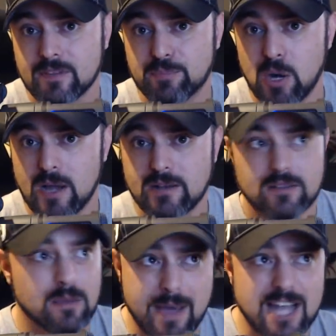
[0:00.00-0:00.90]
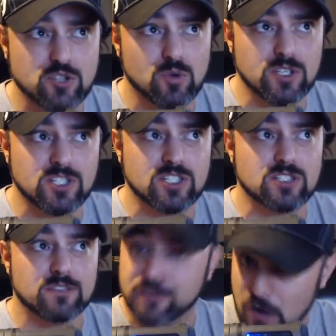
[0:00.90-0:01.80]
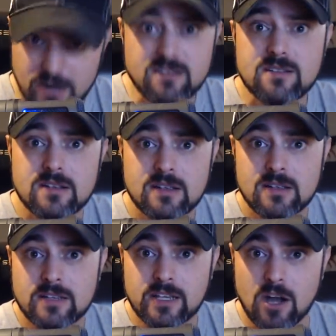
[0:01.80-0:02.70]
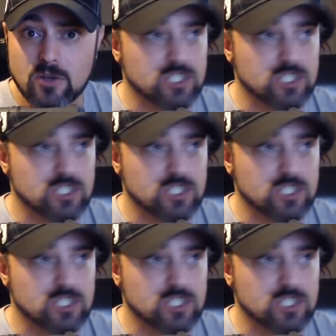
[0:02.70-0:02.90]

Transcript: But the match was fun. You know, it's